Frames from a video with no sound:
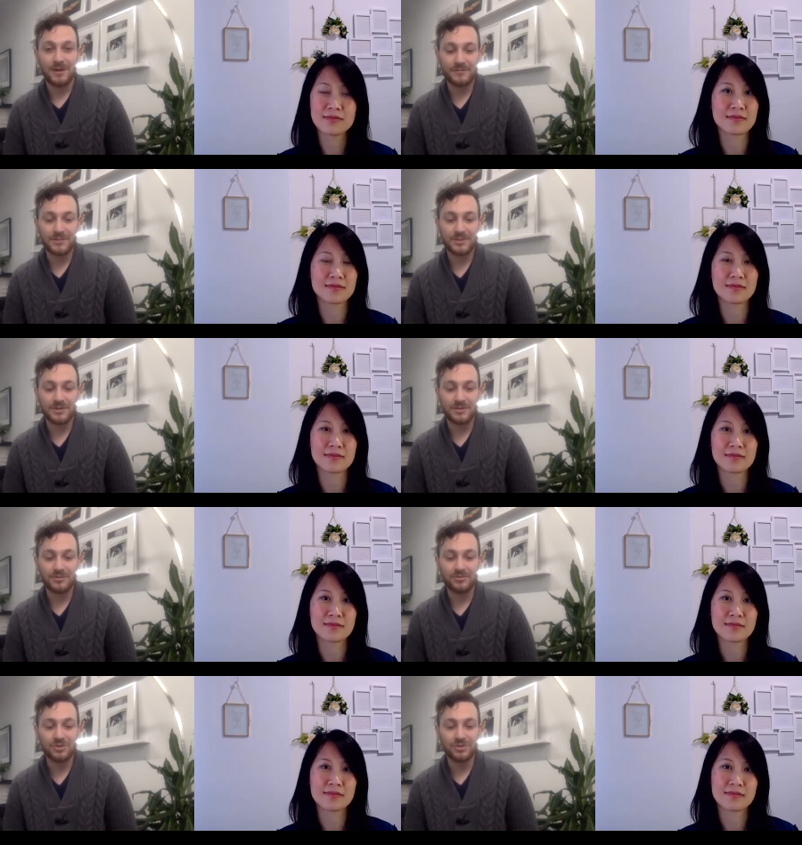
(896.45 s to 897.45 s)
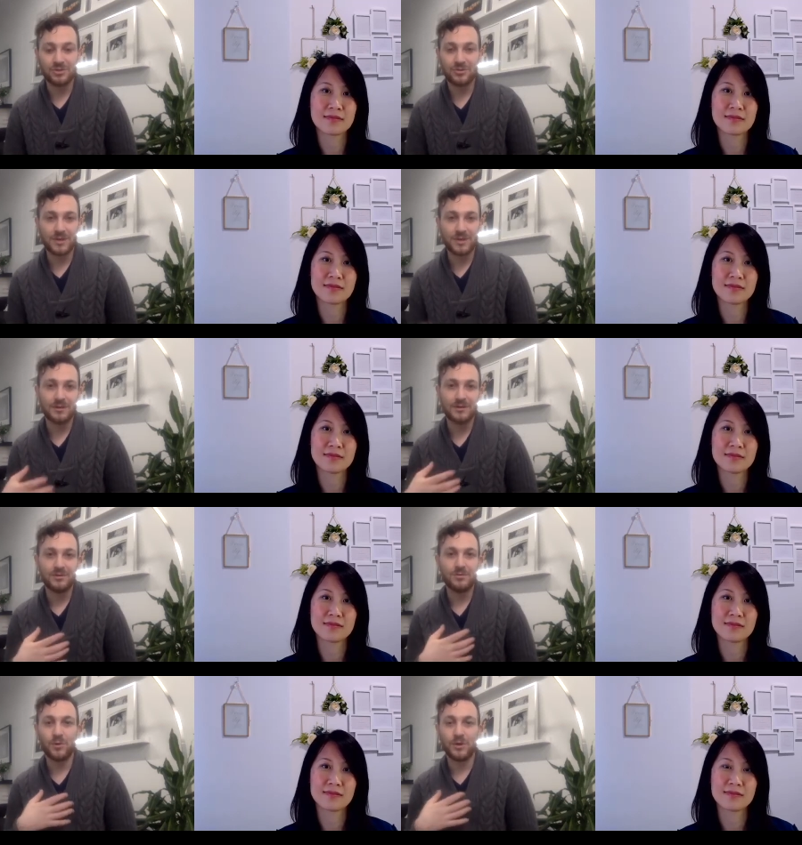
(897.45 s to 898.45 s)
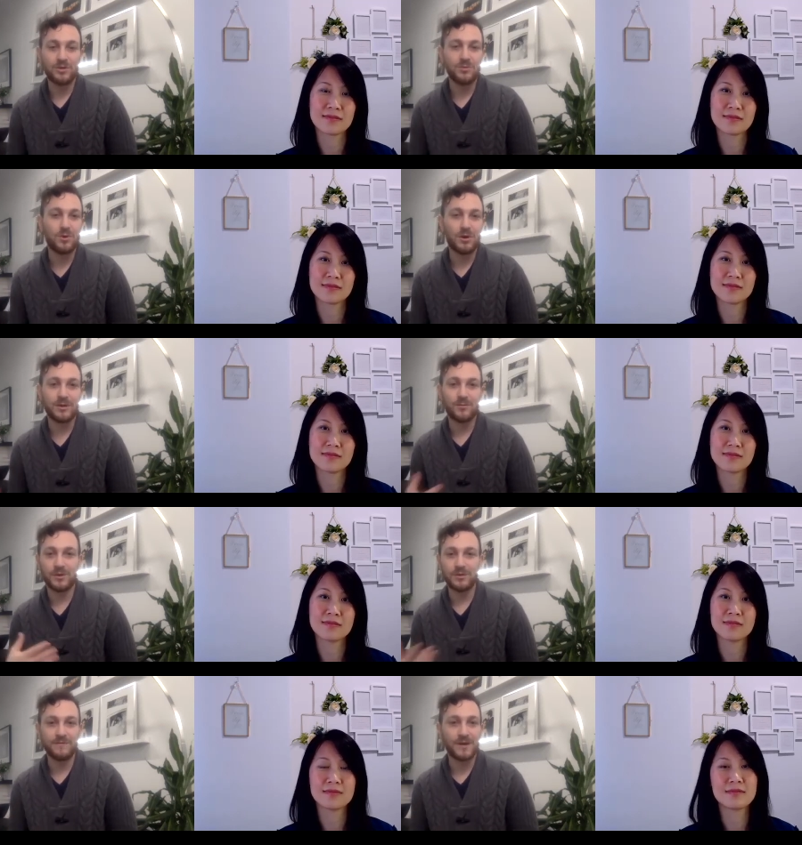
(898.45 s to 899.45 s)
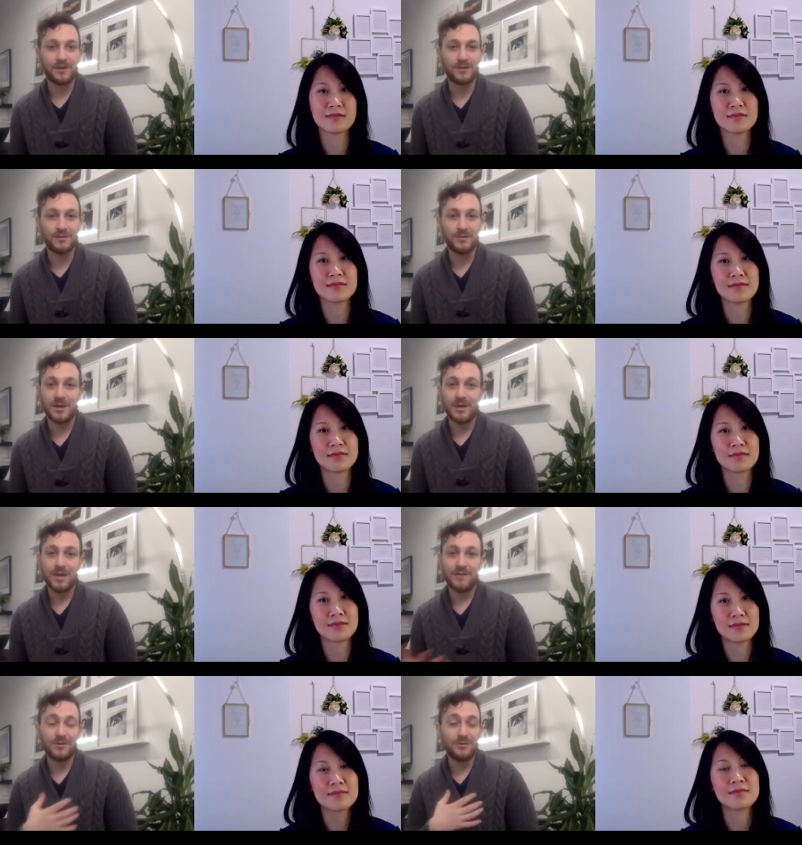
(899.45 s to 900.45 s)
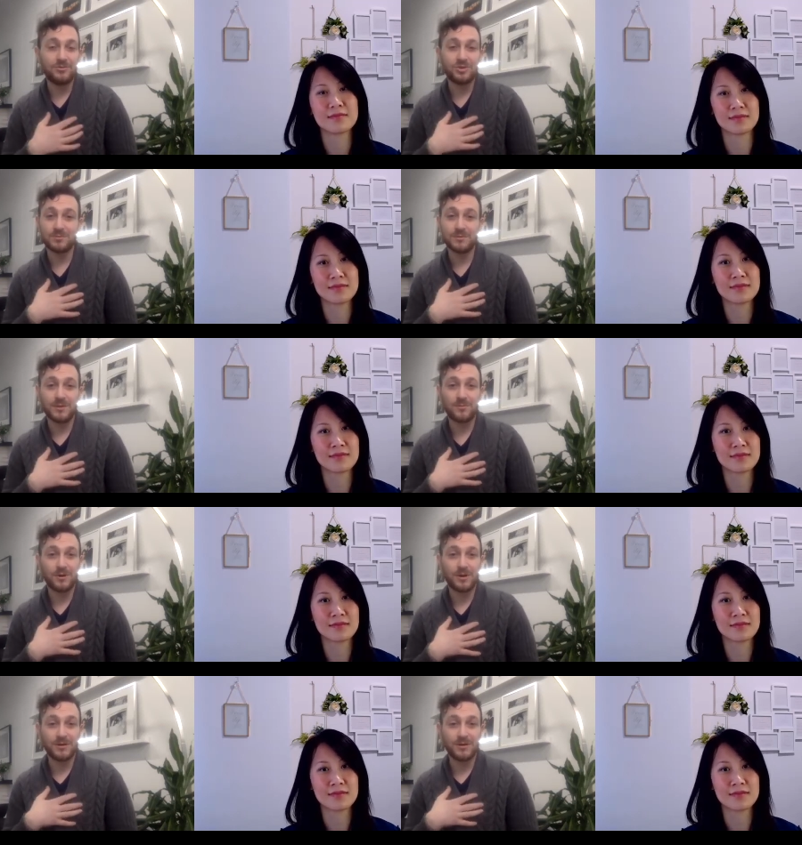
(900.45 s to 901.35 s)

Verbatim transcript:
Speaker 1: So just knowing what you want and what you value. If you just really want